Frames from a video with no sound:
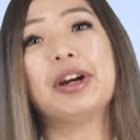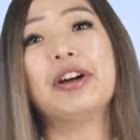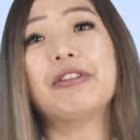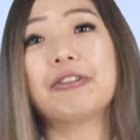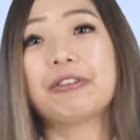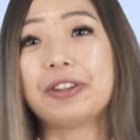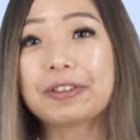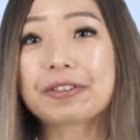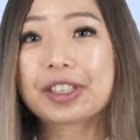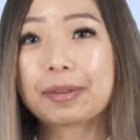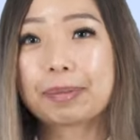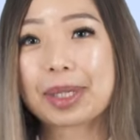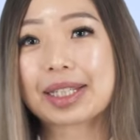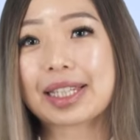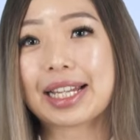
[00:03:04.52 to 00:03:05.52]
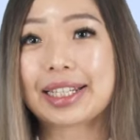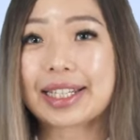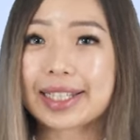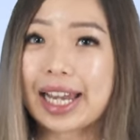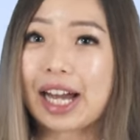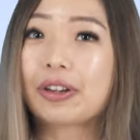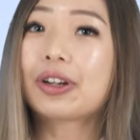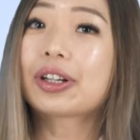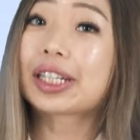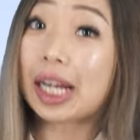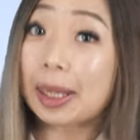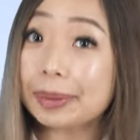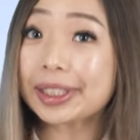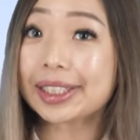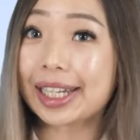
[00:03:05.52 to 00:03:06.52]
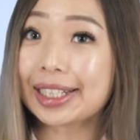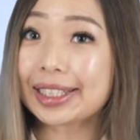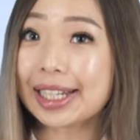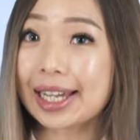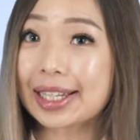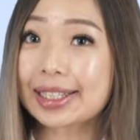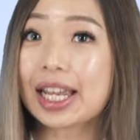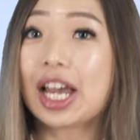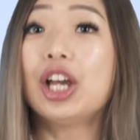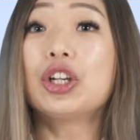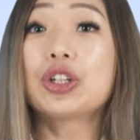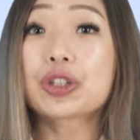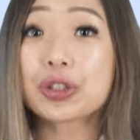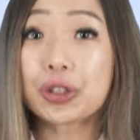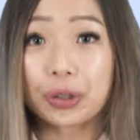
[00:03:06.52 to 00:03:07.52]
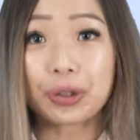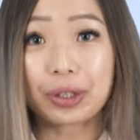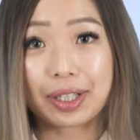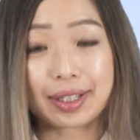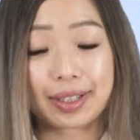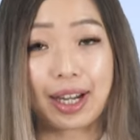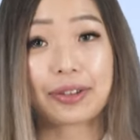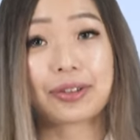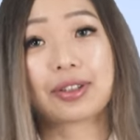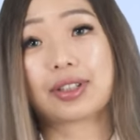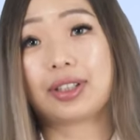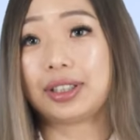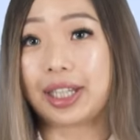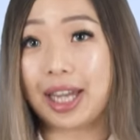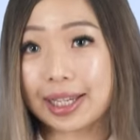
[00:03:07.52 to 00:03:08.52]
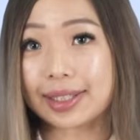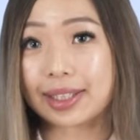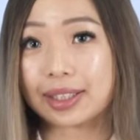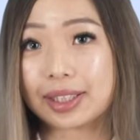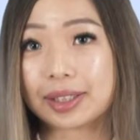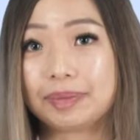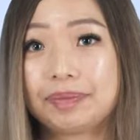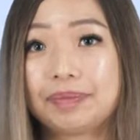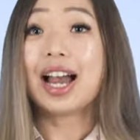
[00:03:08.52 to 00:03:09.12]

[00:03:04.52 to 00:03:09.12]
a 50% discount on capital gain tax should you decide to sell the asset.